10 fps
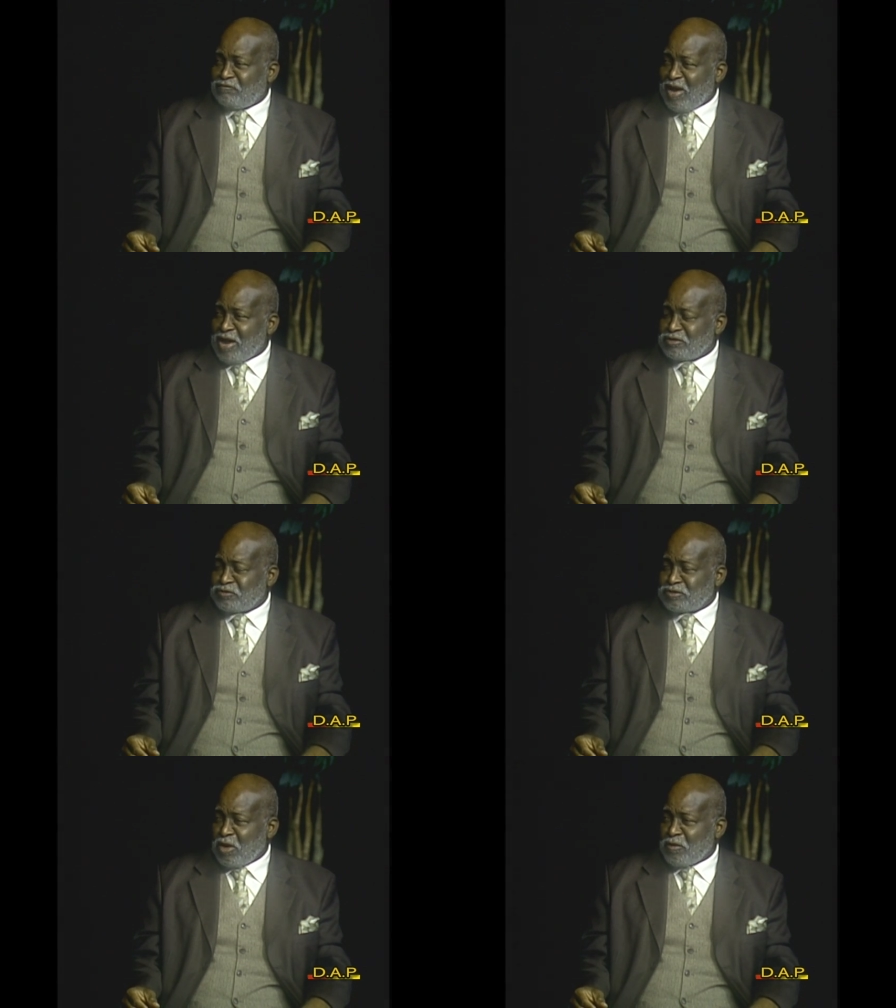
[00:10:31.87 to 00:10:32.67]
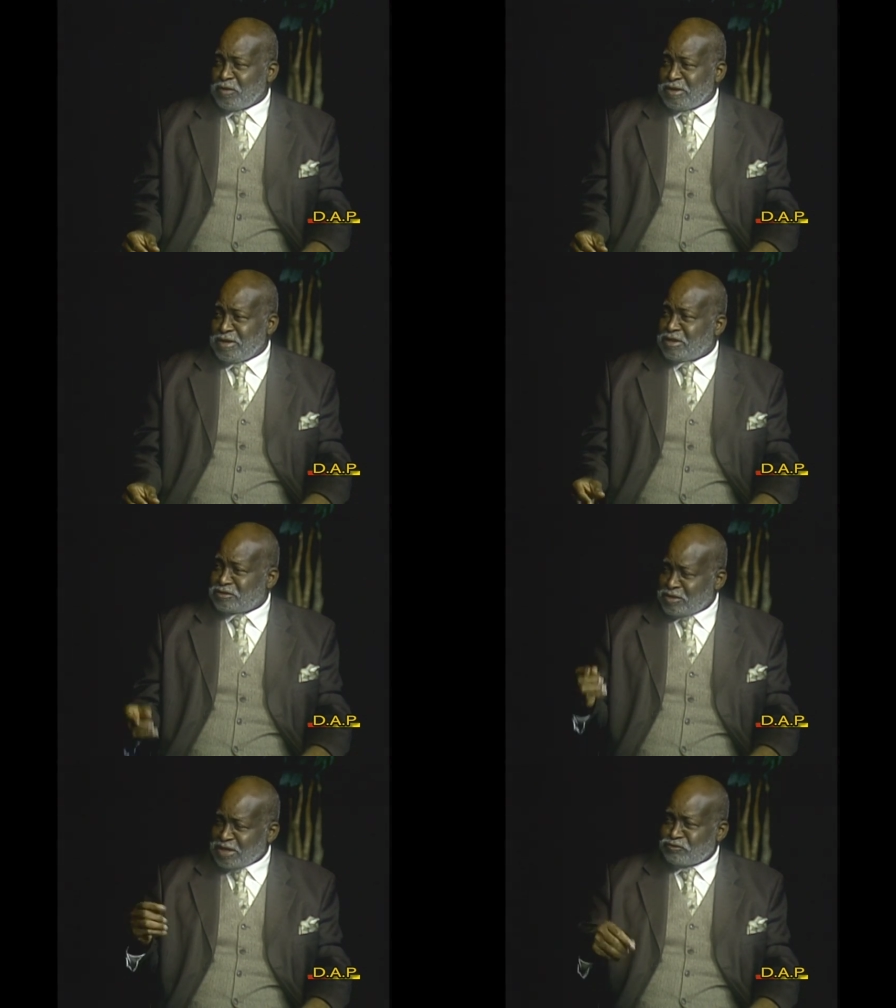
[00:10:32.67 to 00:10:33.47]
virus was already there,
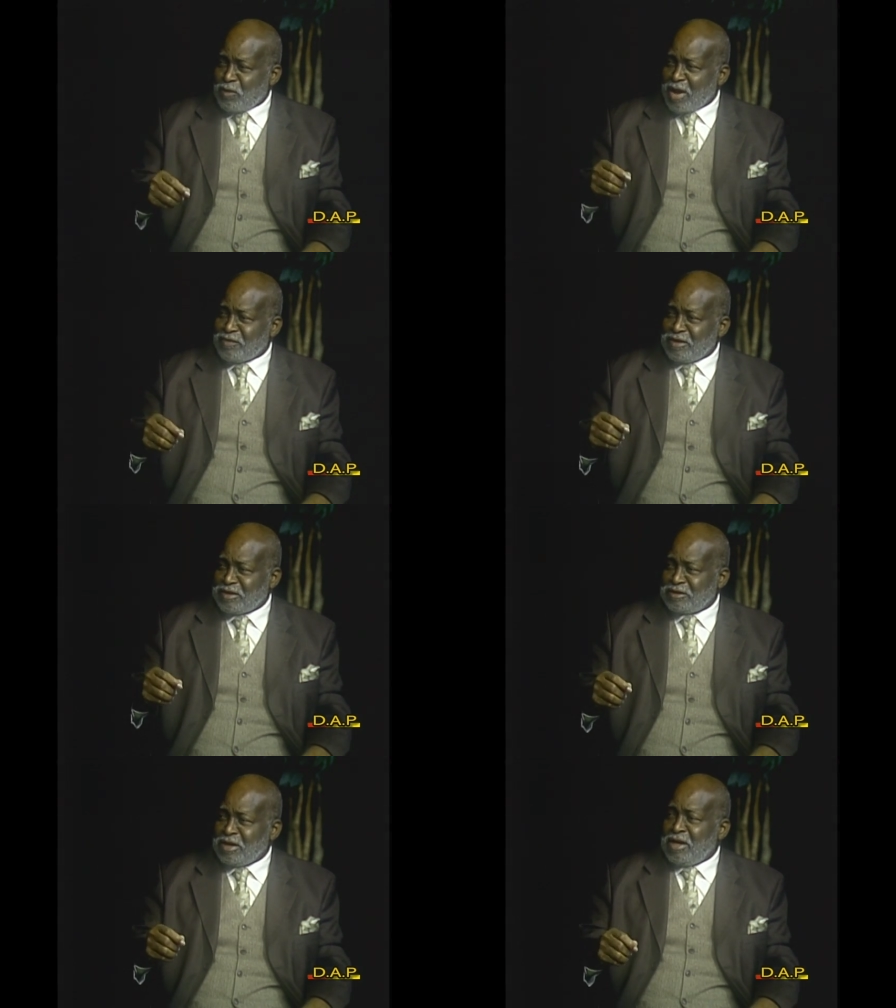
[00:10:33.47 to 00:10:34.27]
so that's why they mm. could